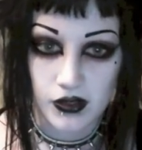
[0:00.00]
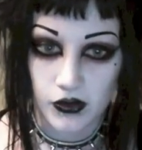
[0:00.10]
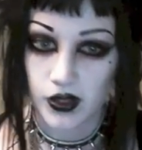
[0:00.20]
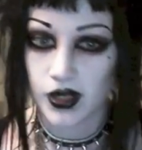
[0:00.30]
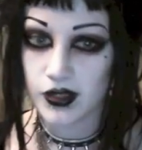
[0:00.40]

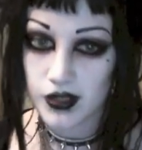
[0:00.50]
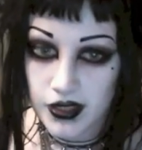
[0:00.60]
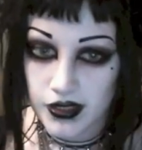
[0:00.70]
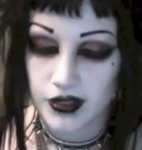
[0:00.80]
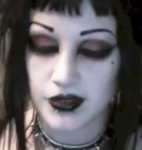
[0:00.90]
go click
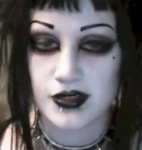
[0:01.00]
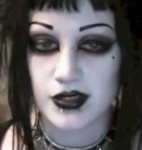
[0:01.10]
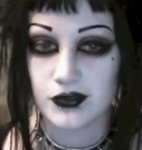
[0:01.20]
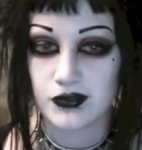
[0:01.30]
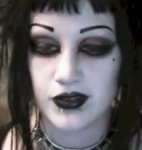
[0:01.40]
like and
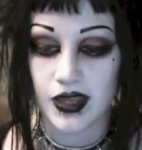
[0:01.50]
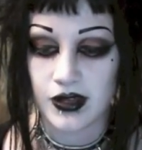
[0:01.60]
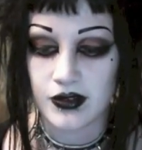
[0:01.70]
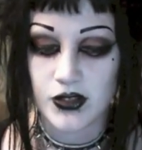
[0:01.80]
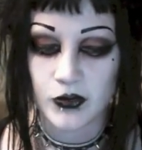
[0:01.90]
stuff,
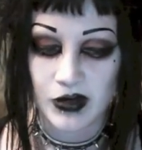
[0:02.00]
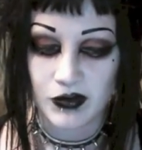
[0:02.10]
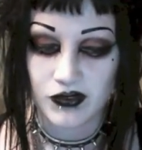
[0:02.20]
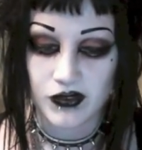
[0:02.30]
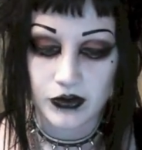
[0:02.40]
and you'll make me
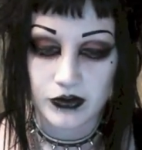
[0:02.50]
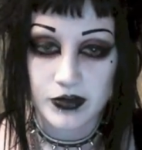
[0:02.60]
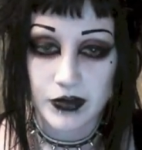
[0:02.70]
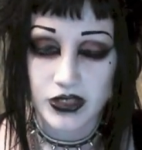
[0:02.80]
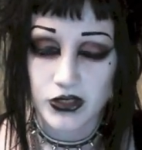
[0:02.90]
feel
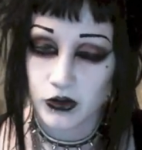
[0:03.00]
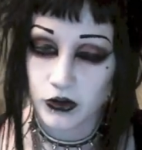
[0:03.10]
special.